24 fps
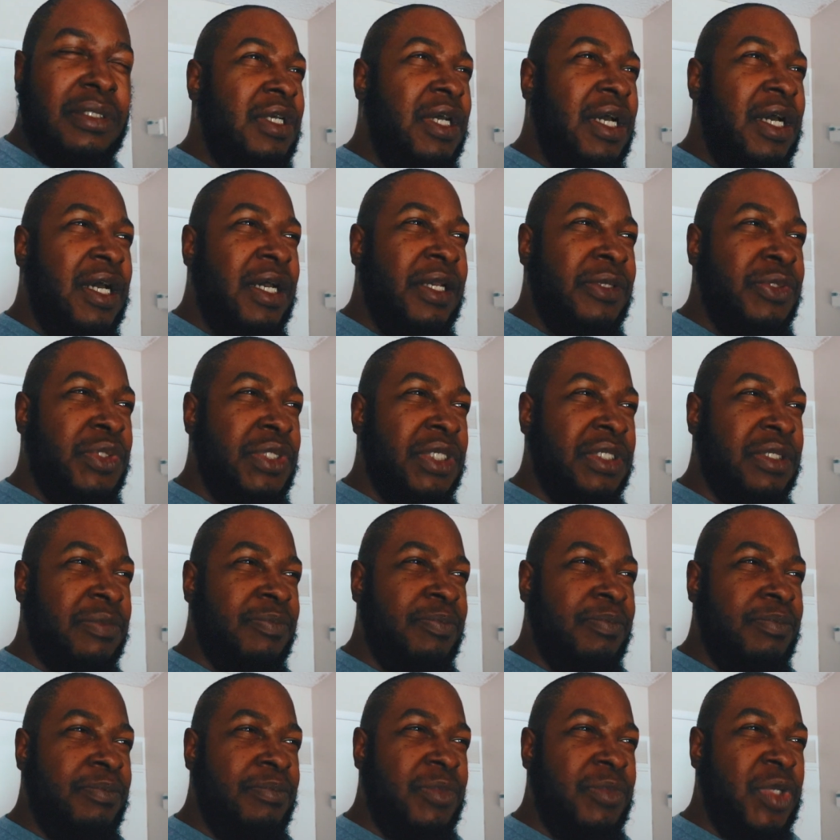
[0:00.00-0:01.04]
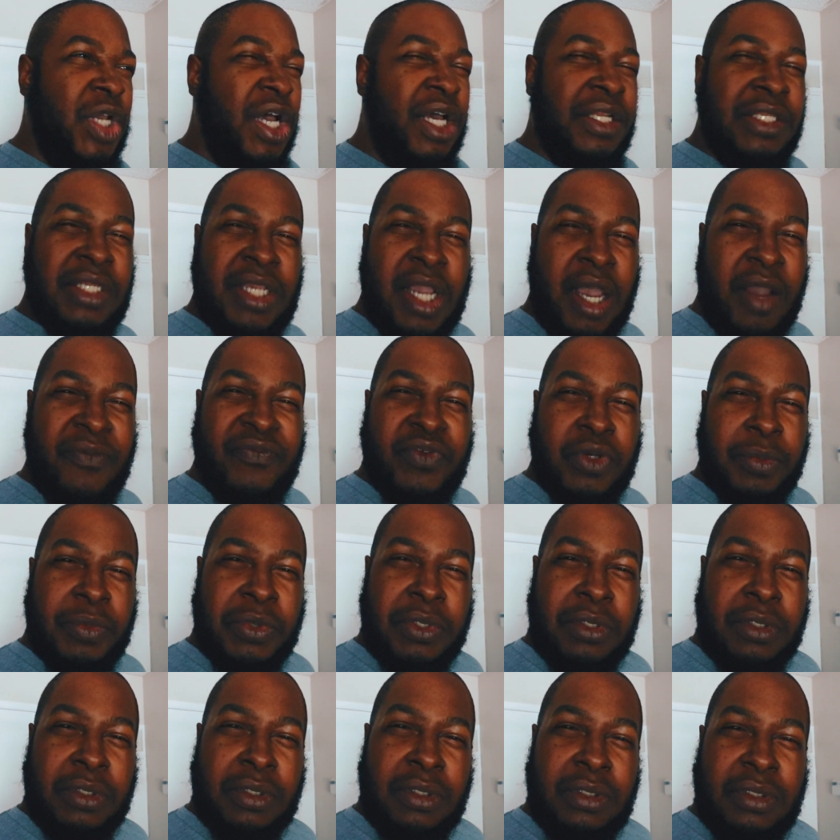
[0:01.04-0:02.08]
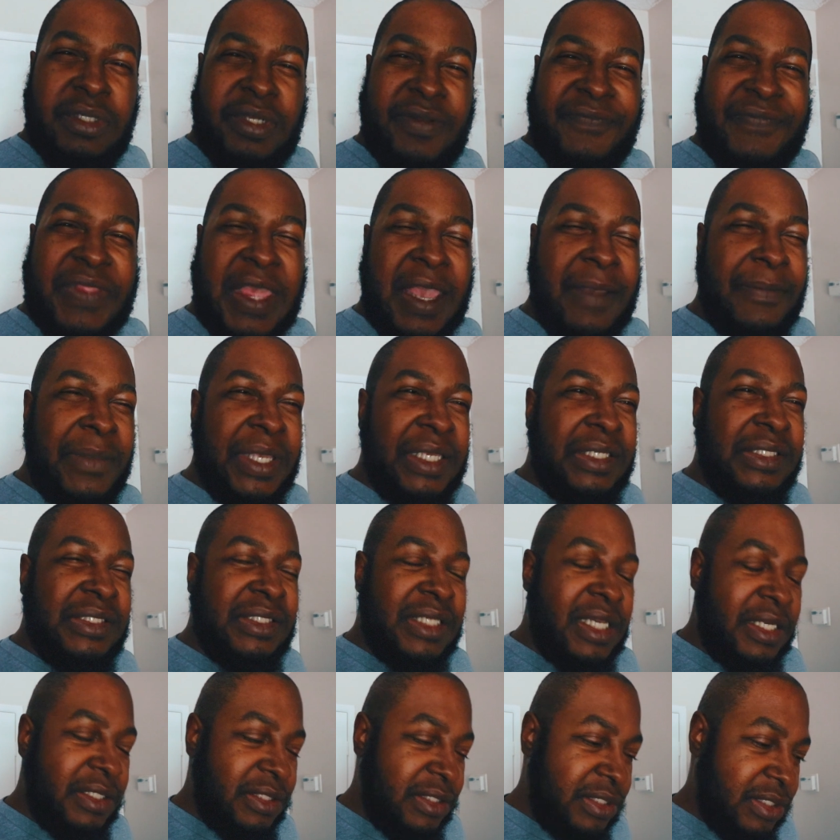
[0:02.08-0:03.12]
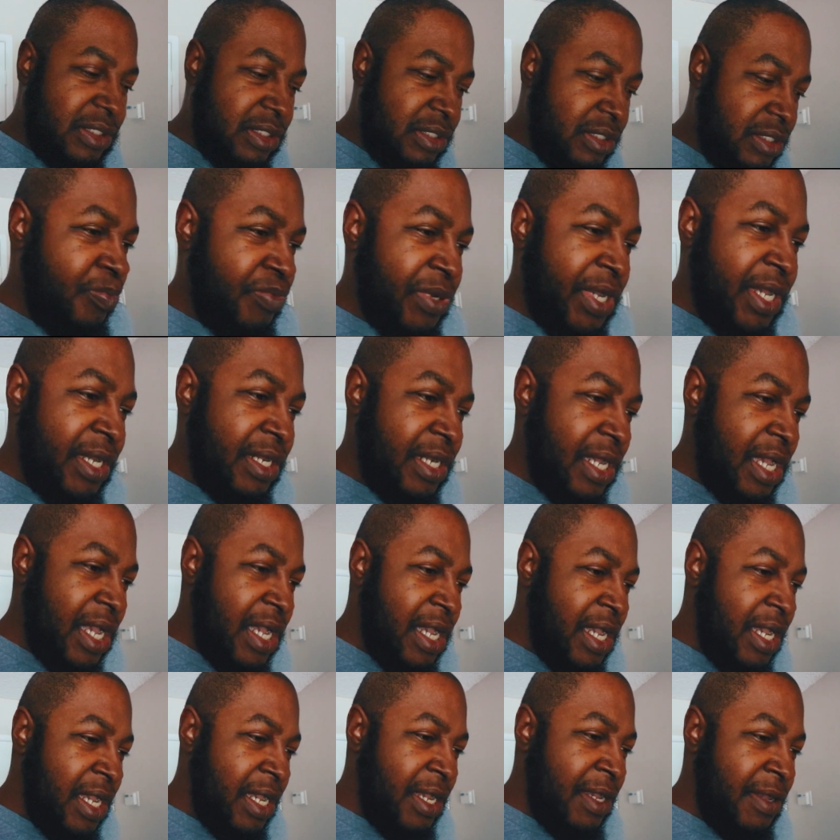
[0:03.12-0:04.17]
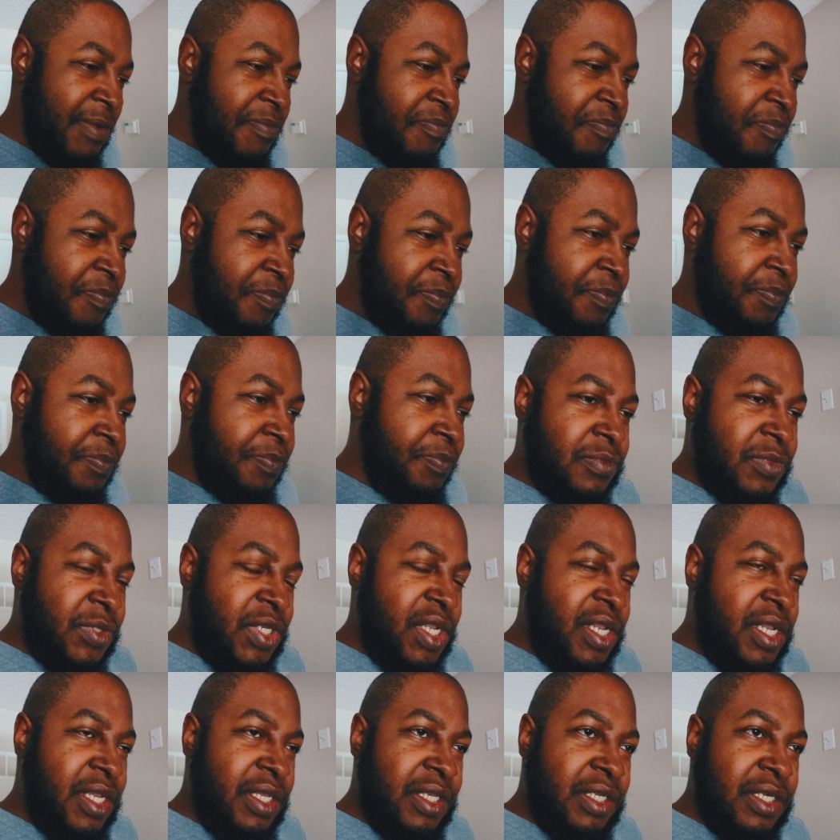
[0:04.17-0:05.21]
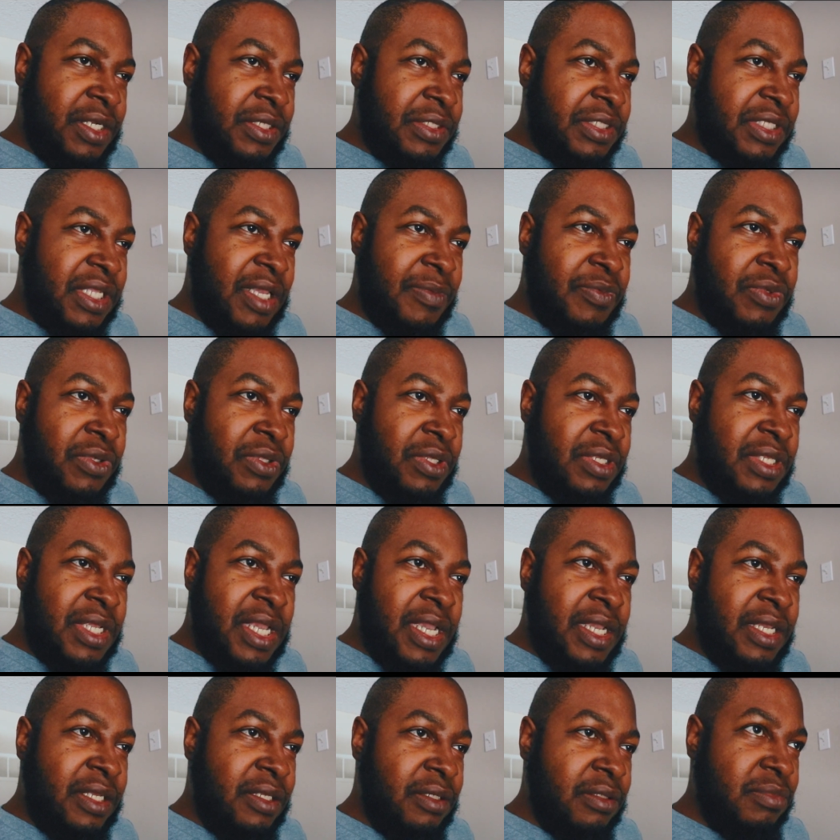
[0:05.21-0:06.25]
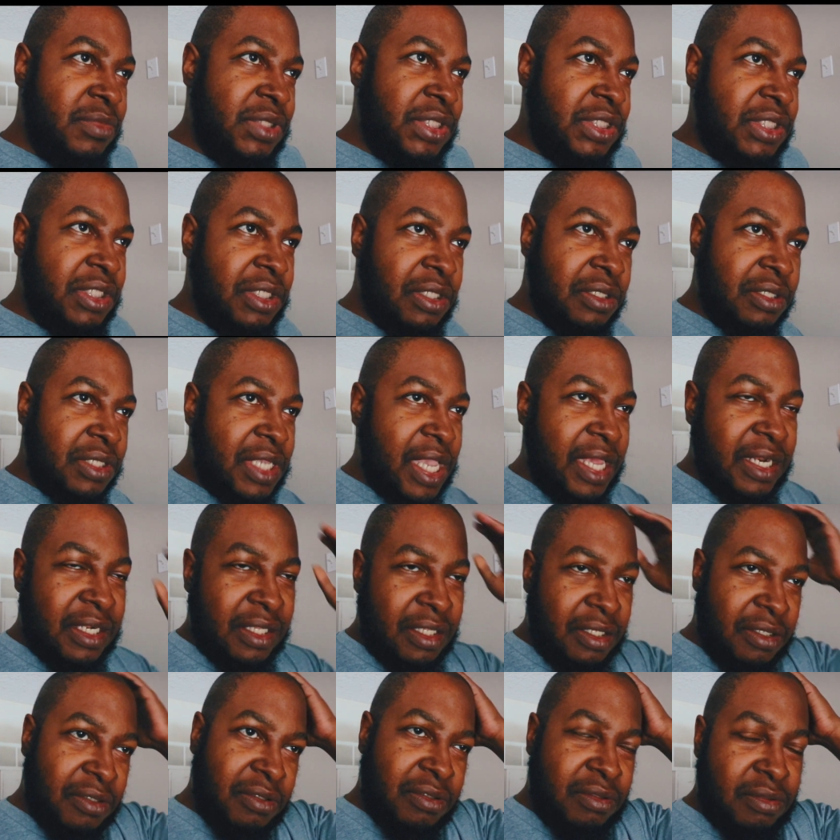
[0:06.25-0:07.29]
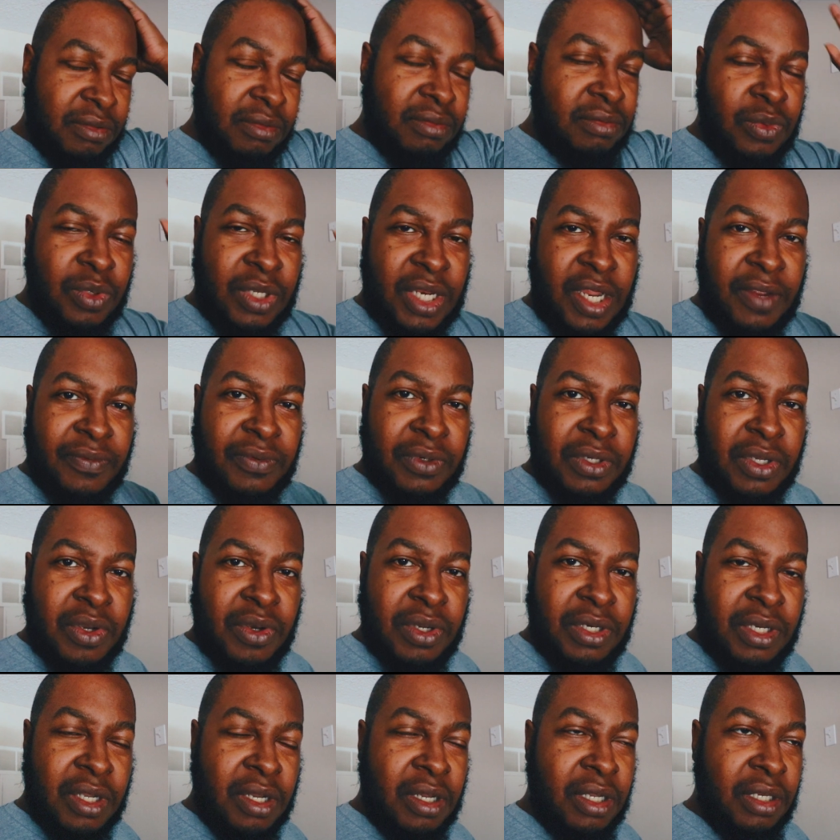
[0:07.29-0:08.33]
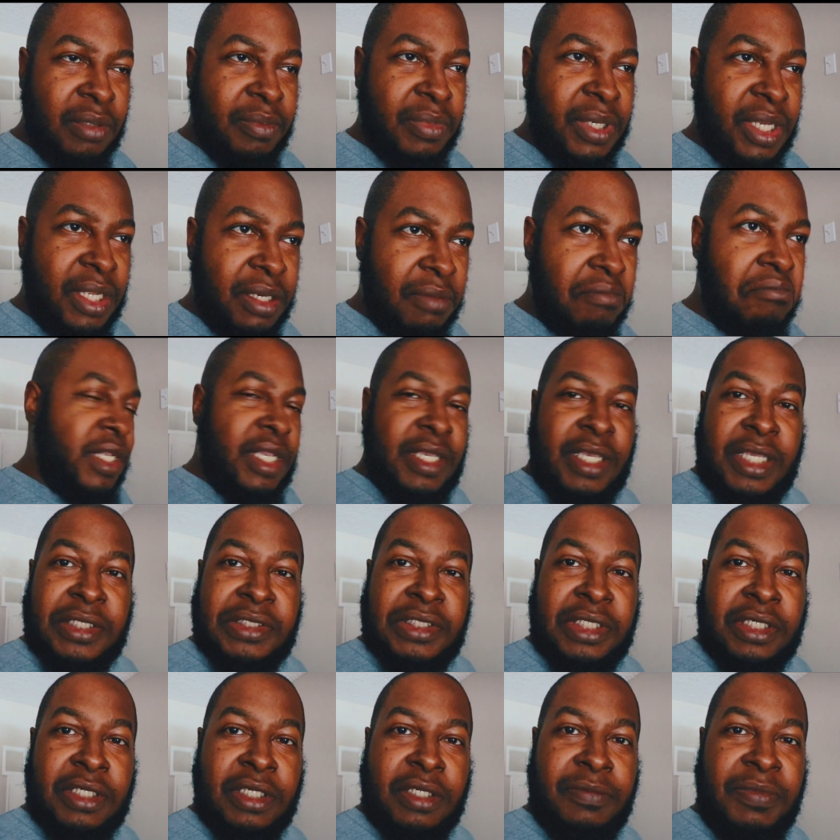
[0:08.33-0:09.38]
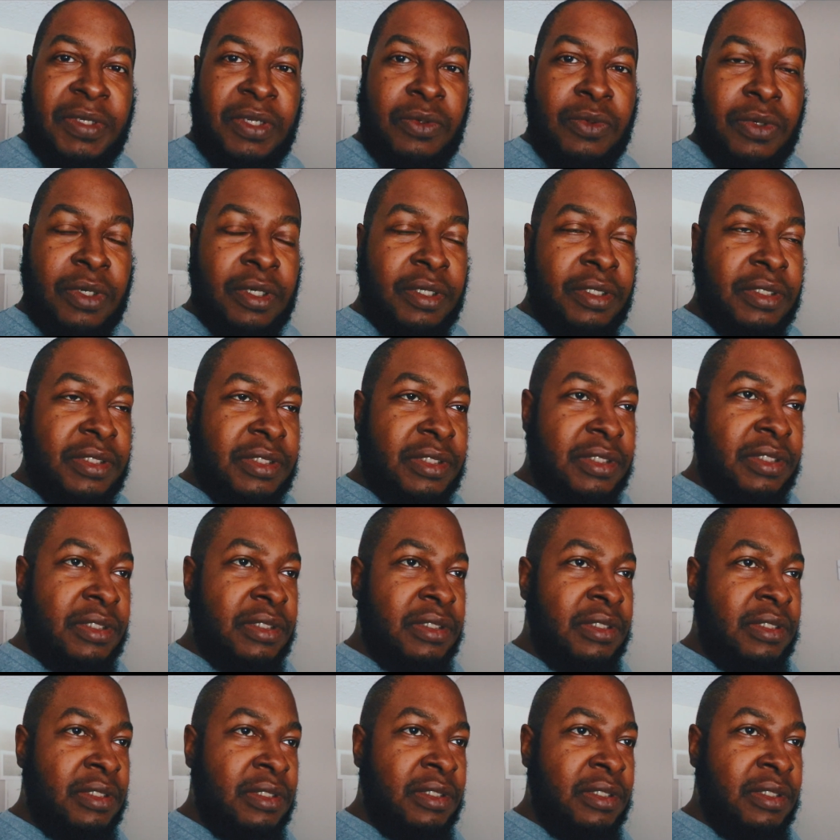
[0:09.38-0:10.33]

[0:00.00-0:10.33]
It was just uncomfortable, if that makes sense. But yeah, you know, slept through the night, still got a little whatever going on, but I guess it could be worse.